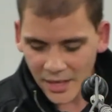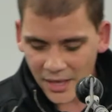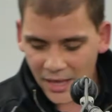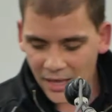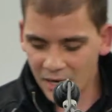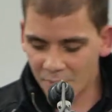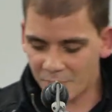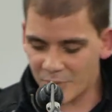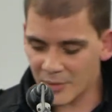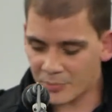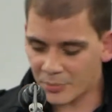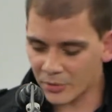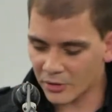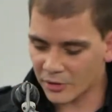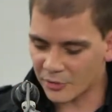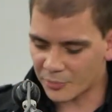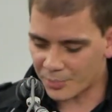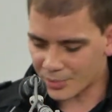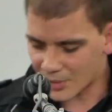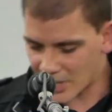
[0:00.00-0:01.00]
And the people
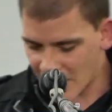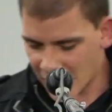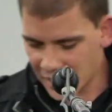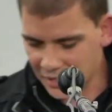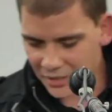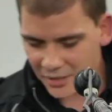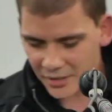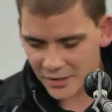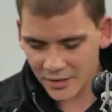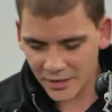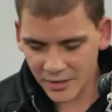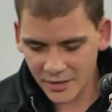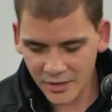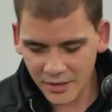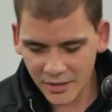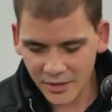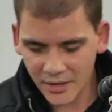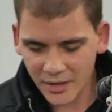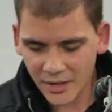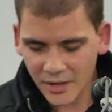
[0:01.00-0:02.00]
who pray,
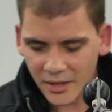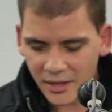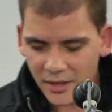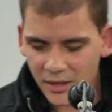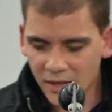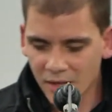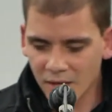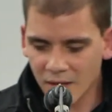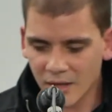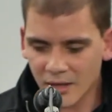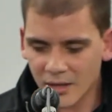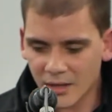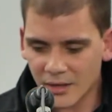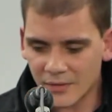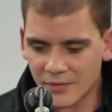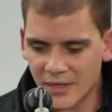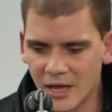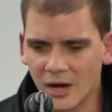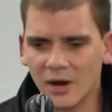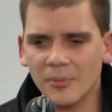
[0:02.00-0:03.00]

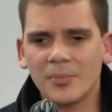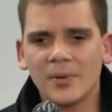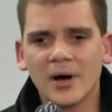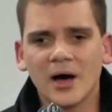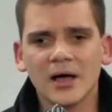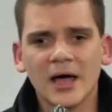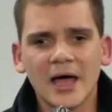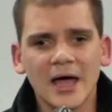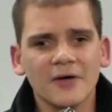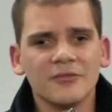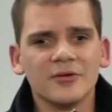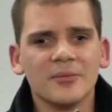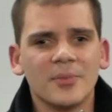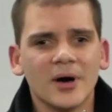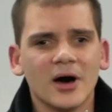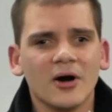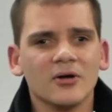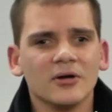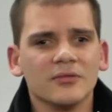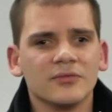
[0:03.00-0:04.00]
they, are, they have the
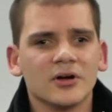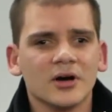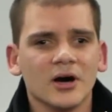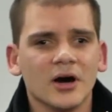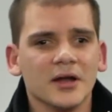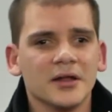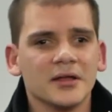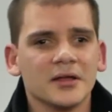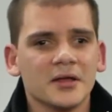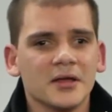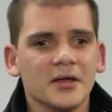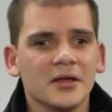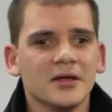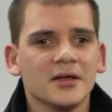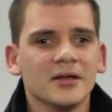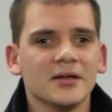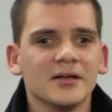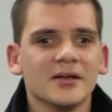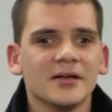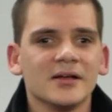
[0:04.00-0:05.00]
power of God.
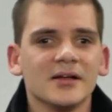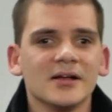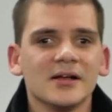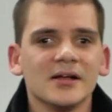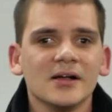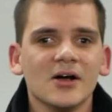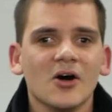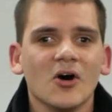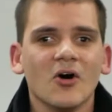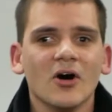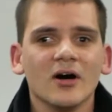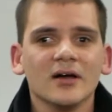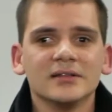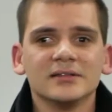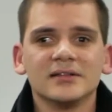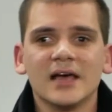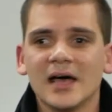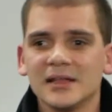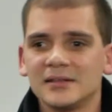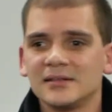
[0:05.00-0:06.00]

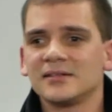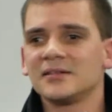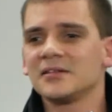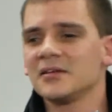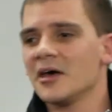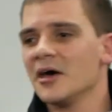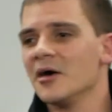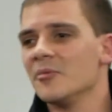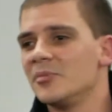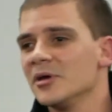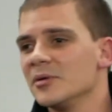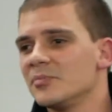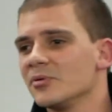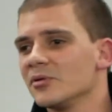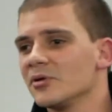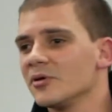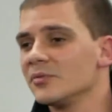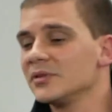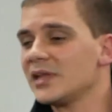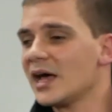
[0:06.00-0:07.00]
That's a people
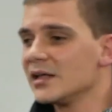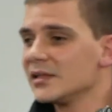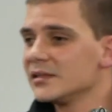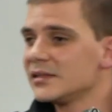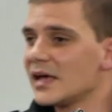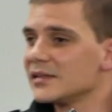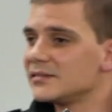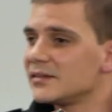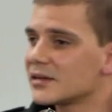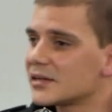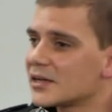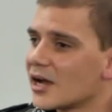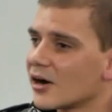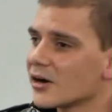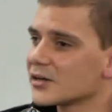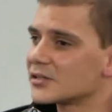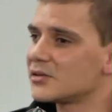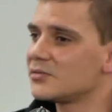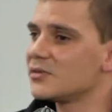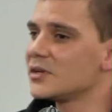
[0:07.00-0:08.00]
who, that, that's a
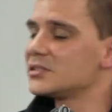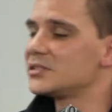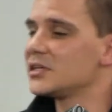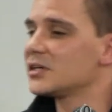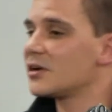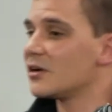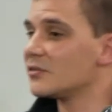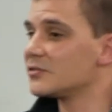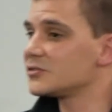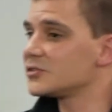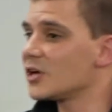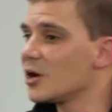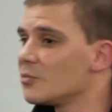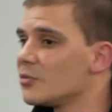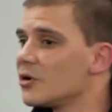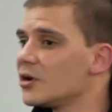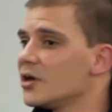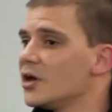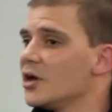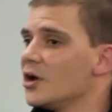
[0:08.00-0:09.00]
characteristic of
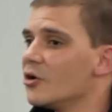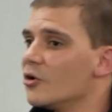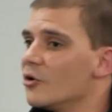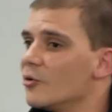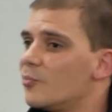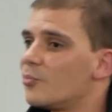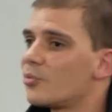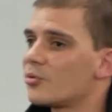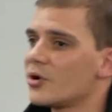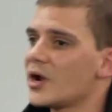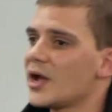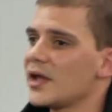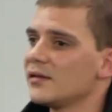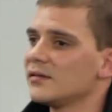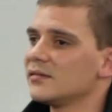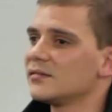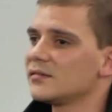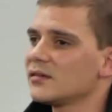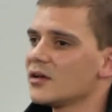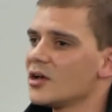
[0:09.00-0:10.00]
someone who
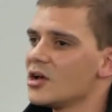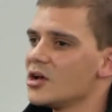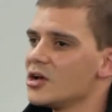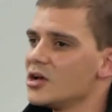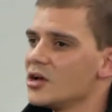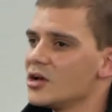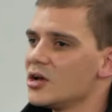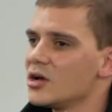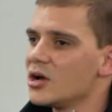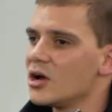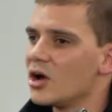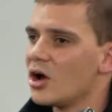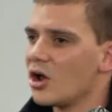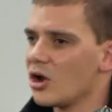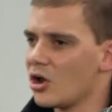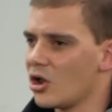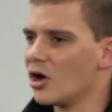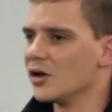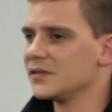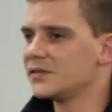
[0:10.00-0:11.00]
prays a
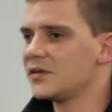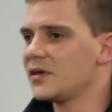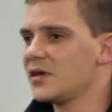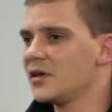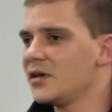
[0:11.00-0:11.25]
lot.